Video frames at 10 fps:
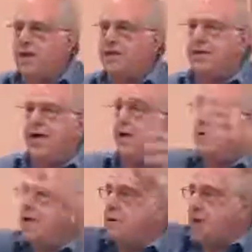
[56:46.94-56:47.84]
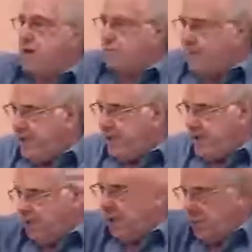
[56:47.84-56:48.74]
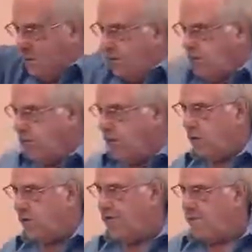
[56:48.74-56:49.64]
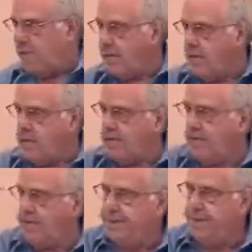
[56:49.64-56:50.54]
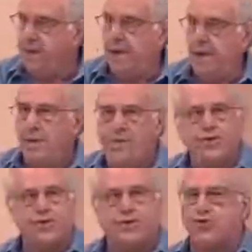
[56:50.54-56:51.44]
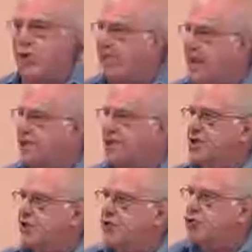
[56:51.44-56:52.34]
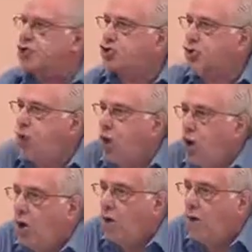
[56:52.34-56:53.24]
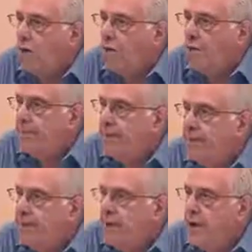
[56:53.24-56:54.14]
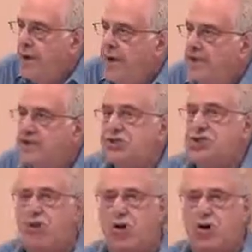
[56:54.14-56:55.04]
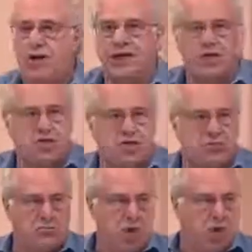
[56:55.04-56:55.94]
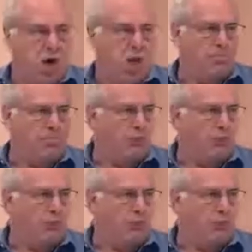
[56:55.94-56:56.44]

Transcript: and caring about people. You know, you all remember. Mr. Trump has a different song. His song is, I'm